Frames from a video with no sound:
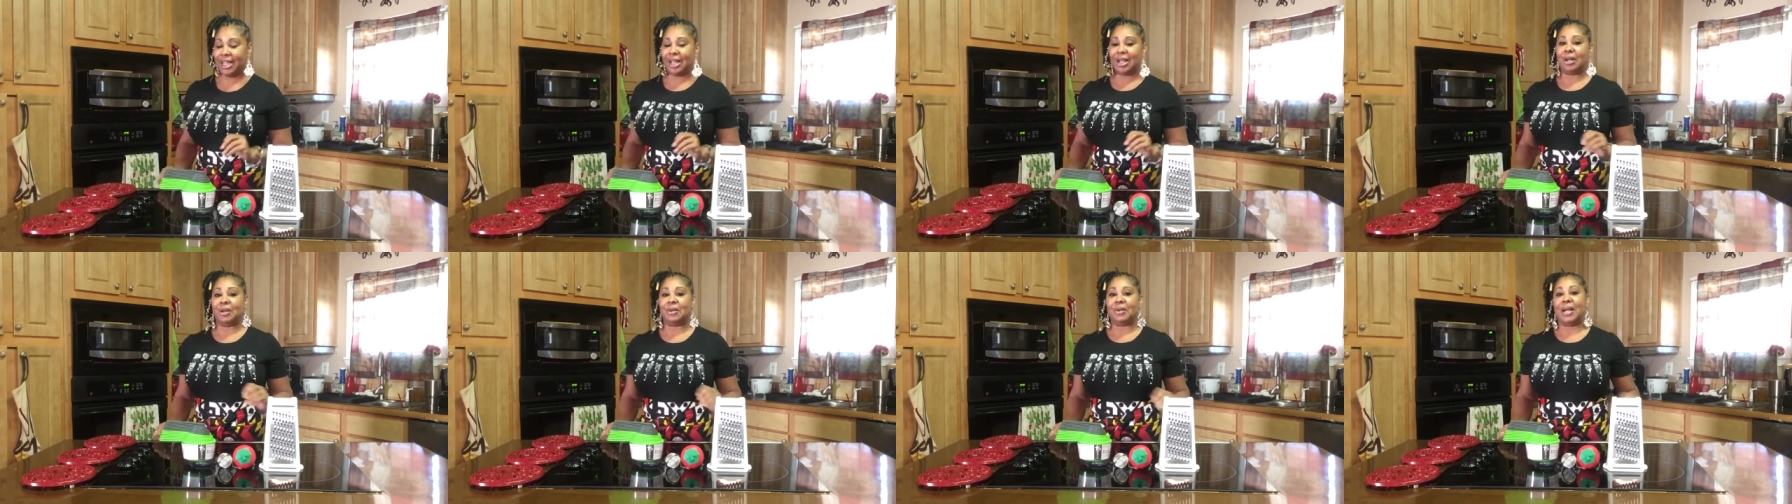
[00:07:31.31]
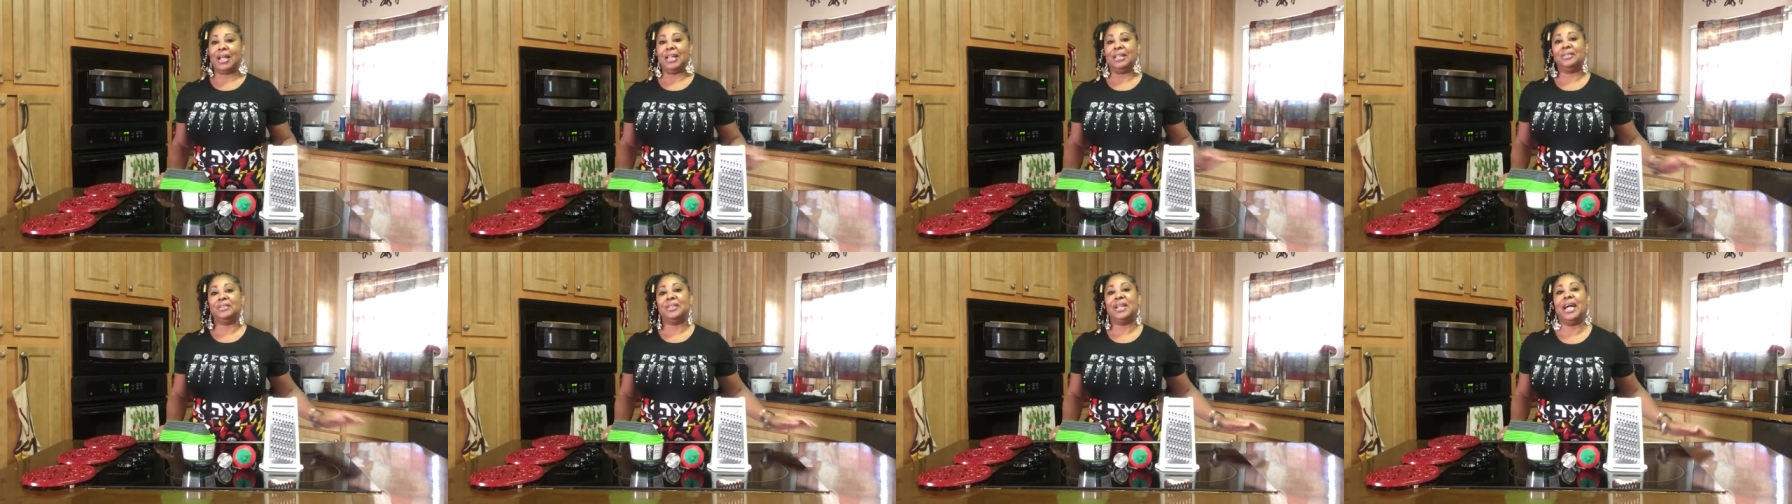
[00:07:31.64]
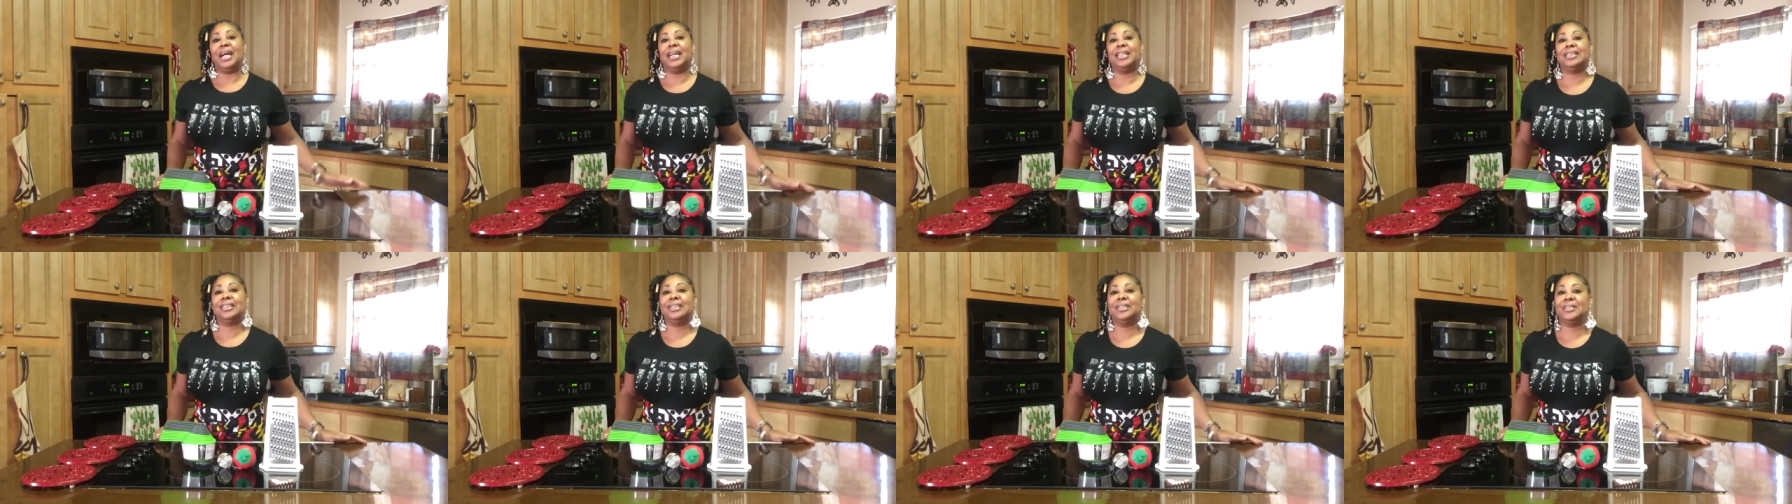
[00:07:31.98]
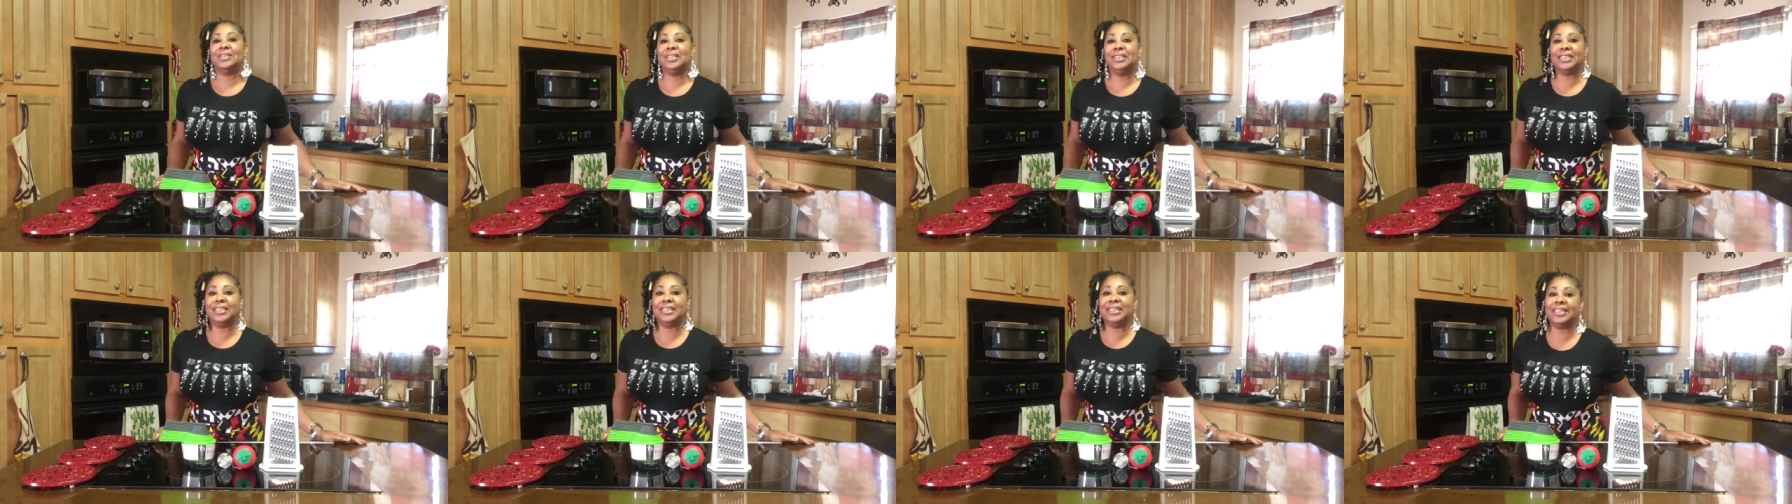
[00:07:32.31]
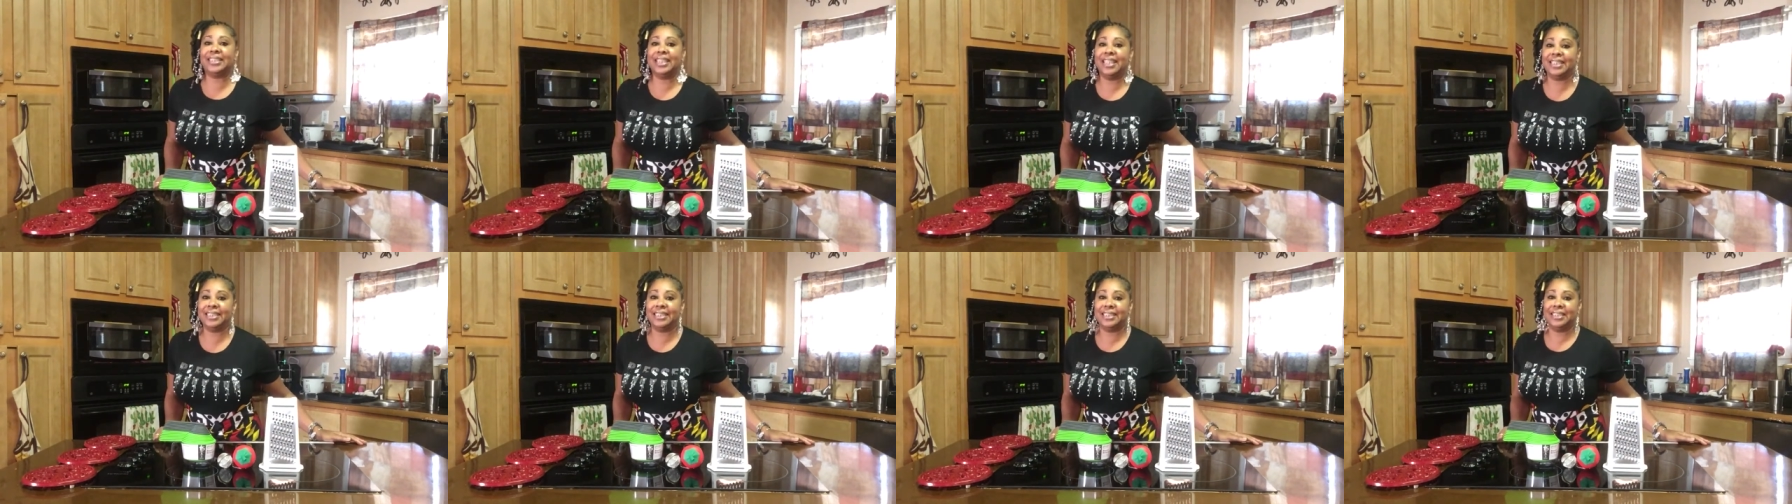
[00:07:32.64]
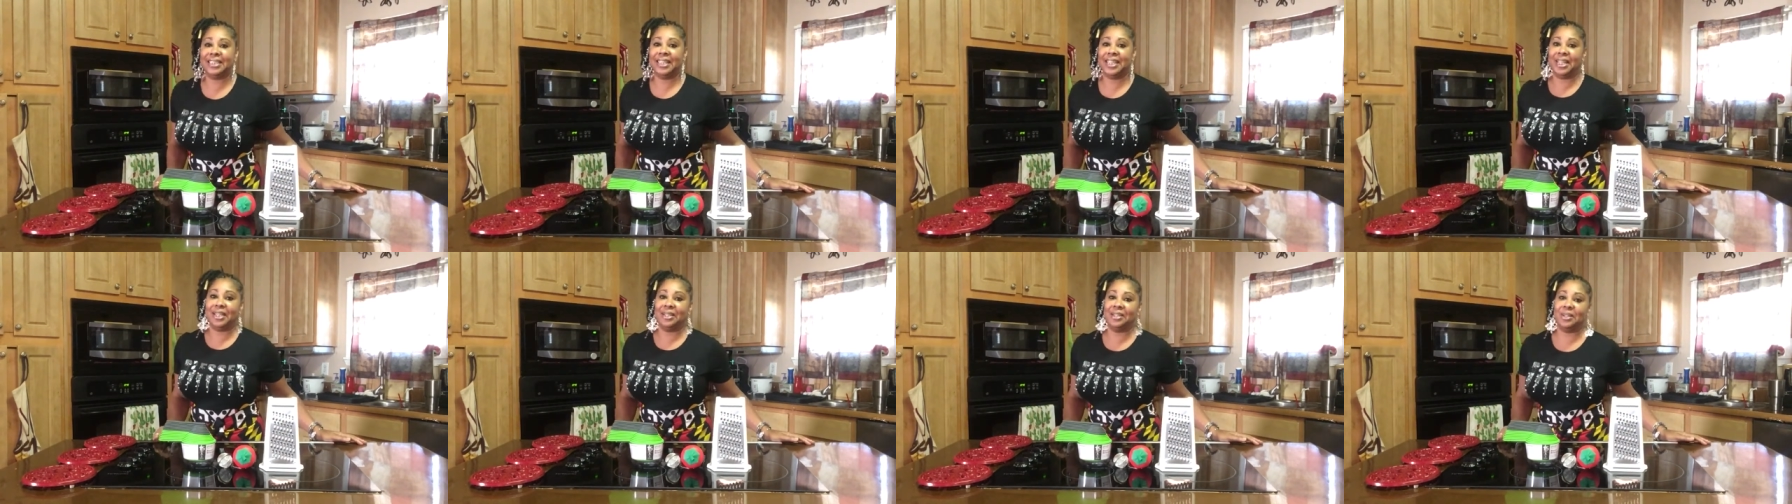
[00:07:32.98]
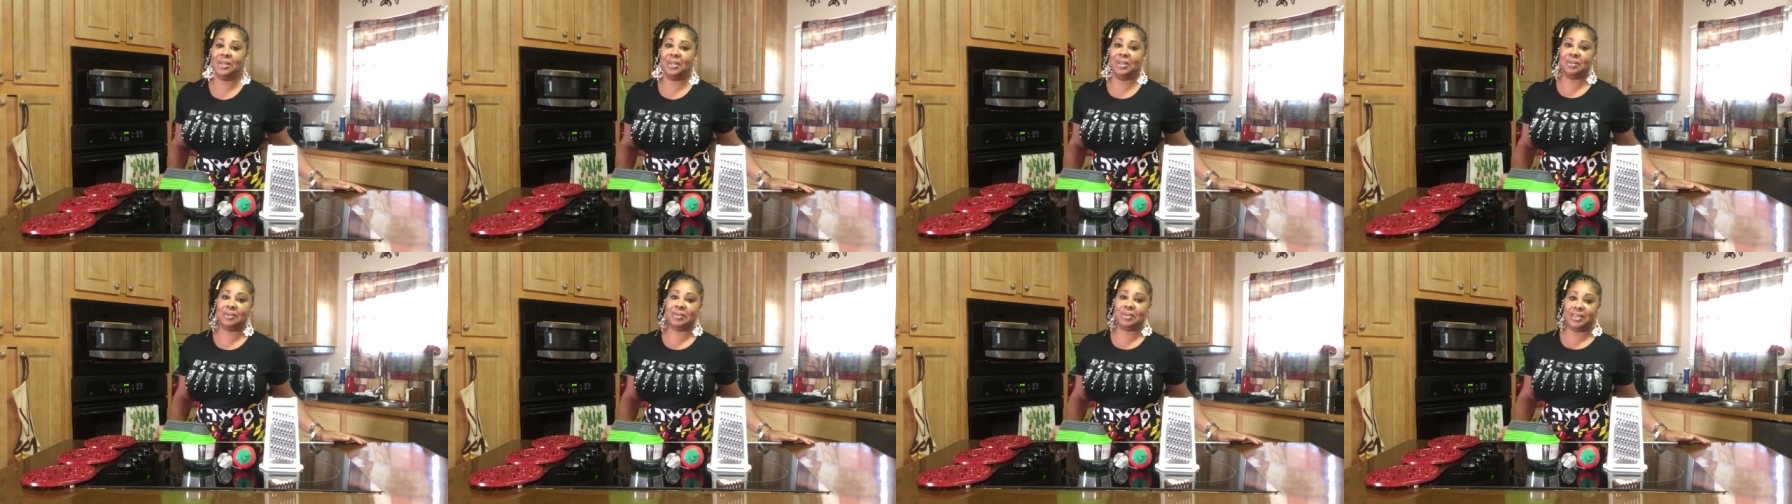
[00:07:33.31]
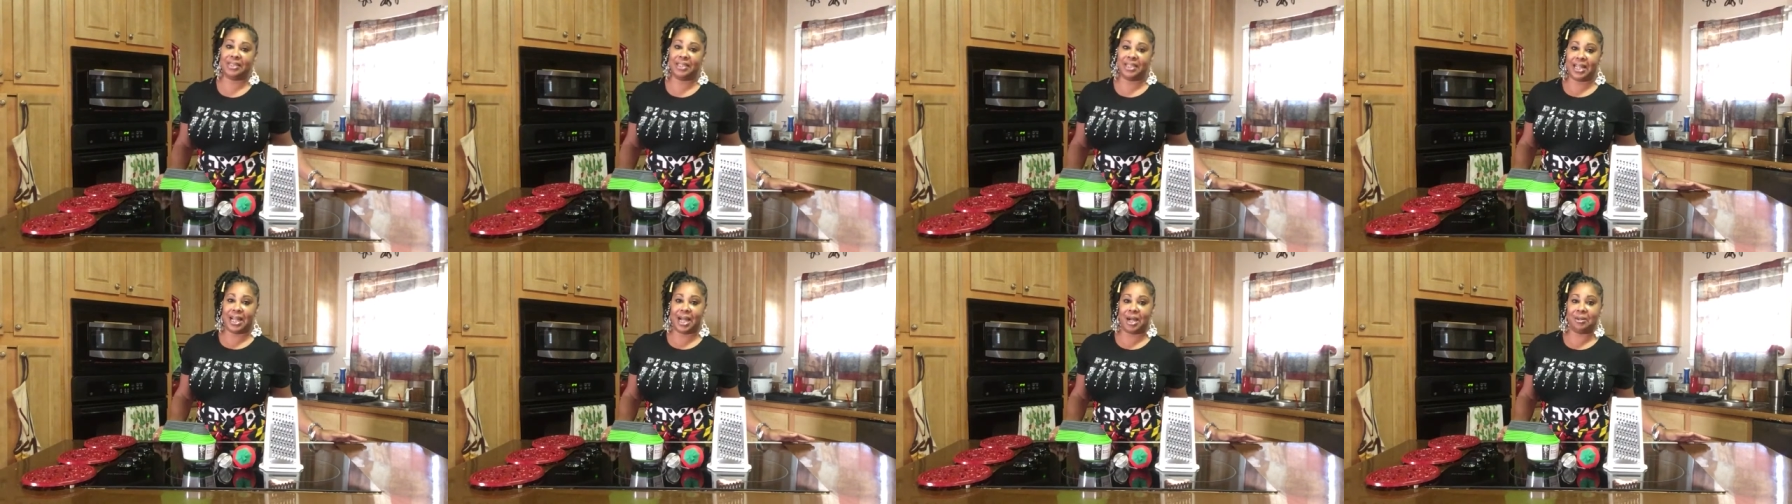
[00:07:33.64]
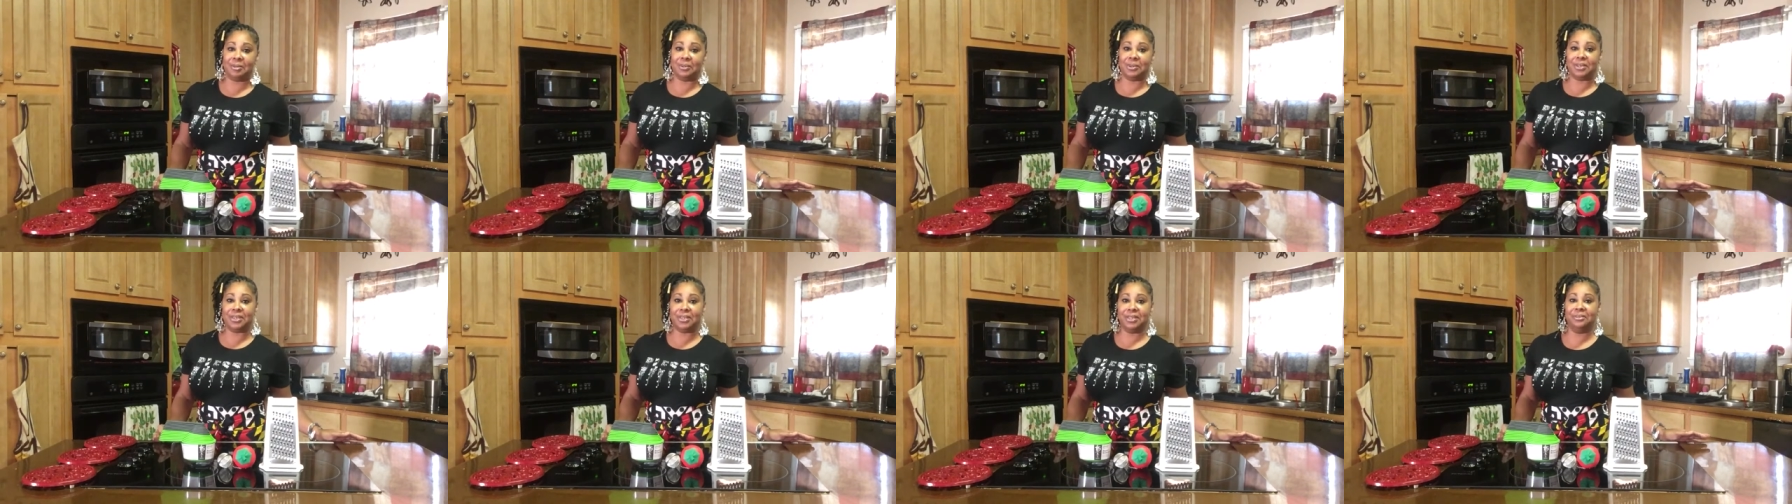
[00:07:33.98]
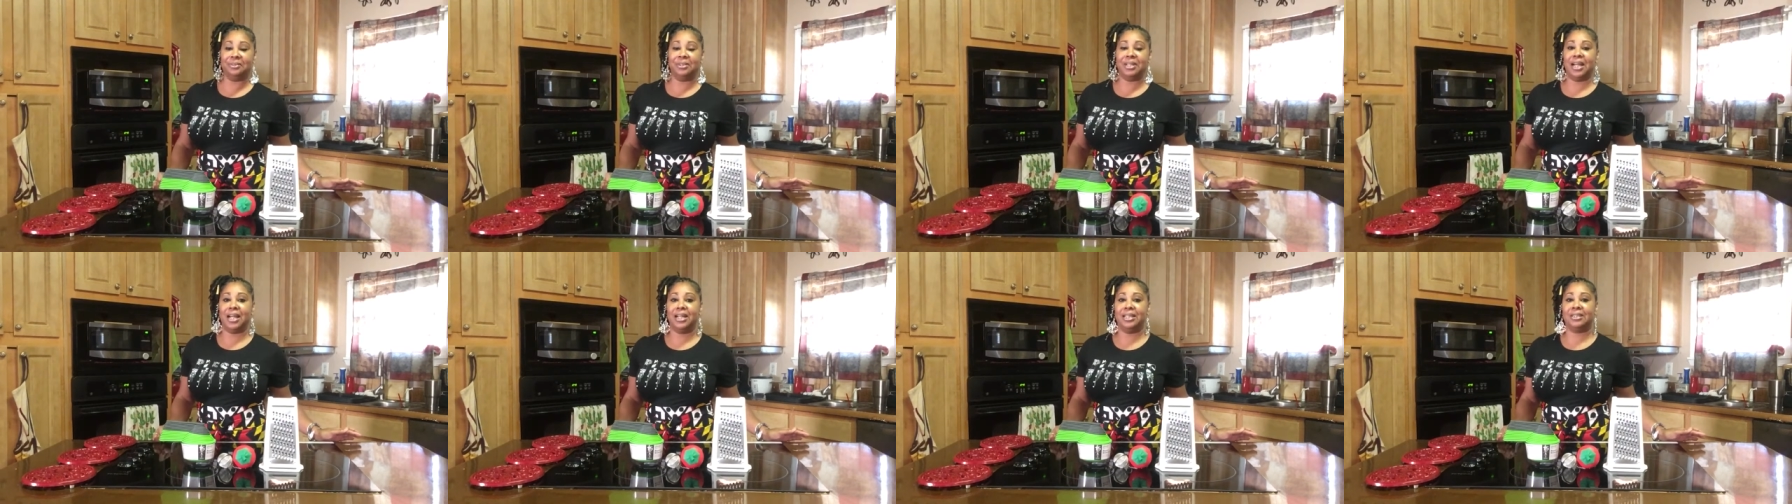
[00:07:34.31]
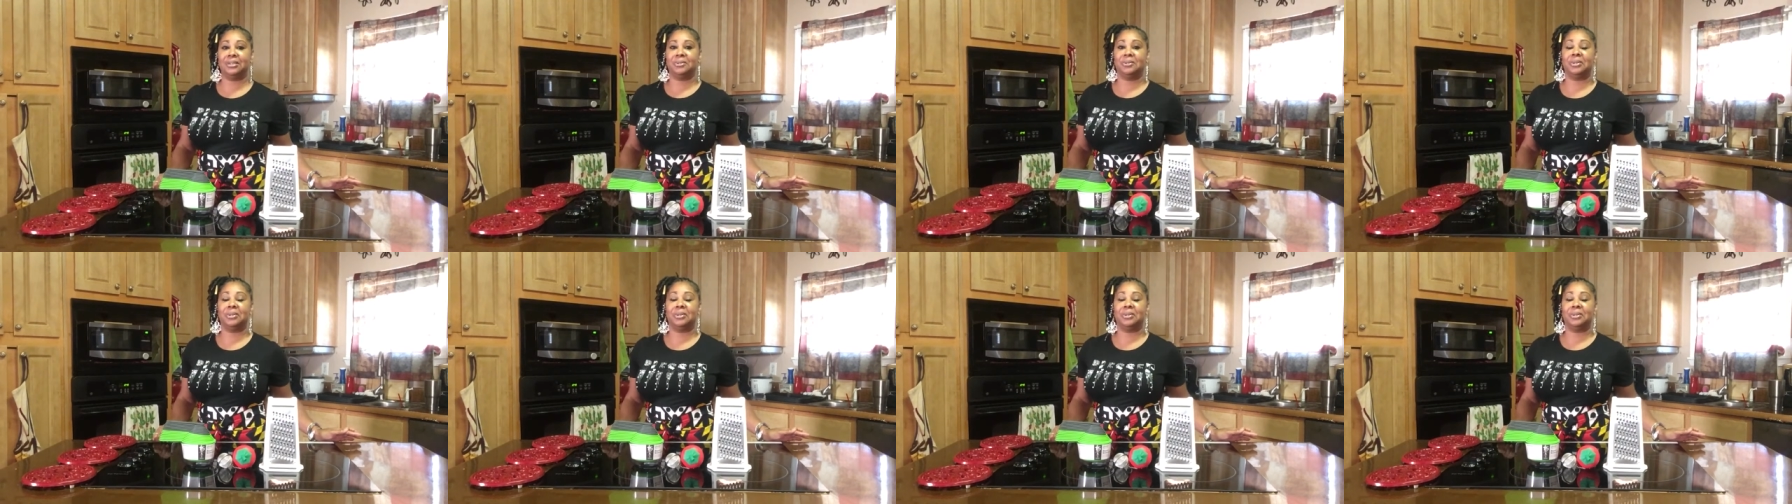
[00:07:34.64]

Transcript: all right you guys so this is EsiK the homestead I will see you guys